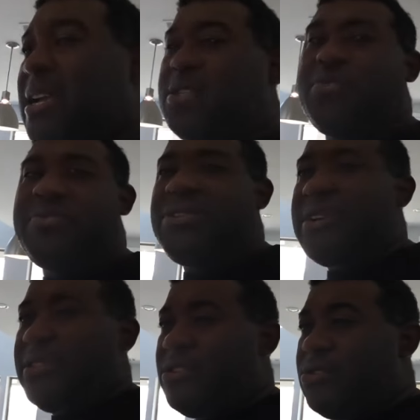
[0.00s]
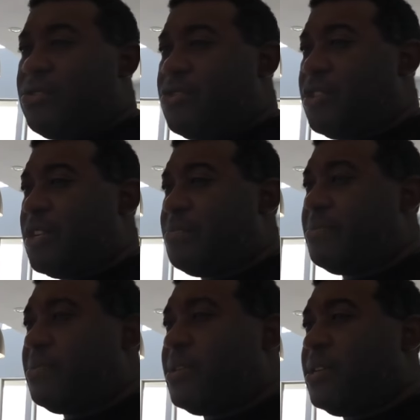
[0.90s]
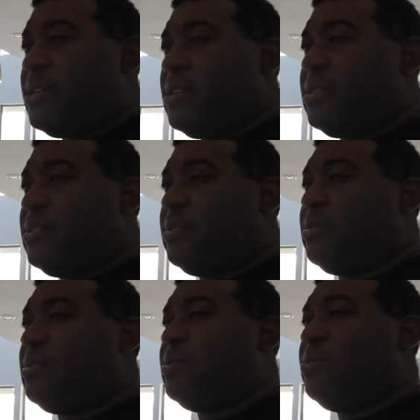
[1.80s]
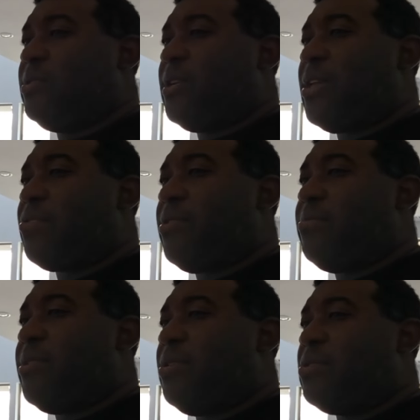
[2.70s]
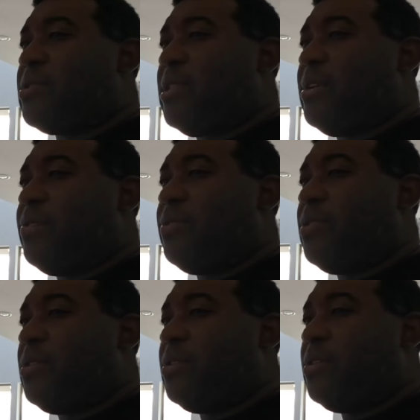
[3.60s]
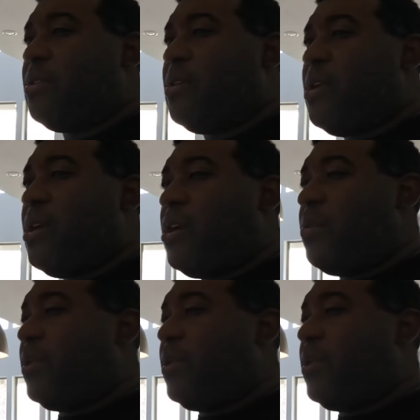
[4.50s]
guess we really don't have to go grocery shopping because we still got three meals left. Oh, we